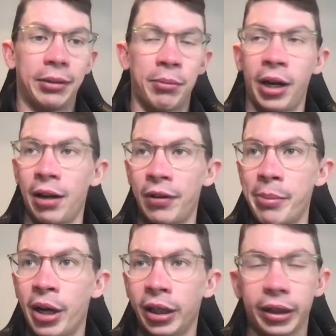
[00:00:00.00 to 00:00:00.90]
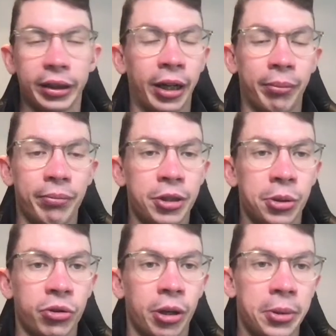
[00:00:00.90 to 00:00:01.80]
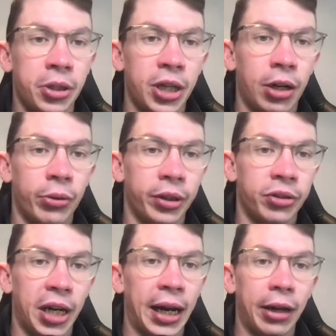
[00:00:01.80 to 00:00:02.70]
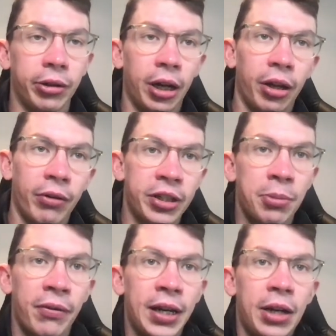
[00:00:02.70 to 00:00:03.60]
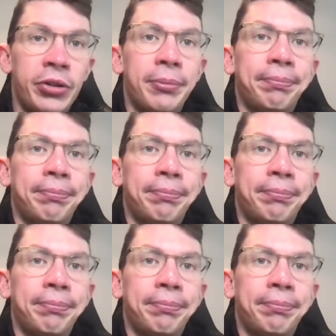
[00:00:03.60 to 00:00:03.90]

my lovely mug, subscribe to the channel and check out the rest of my videos.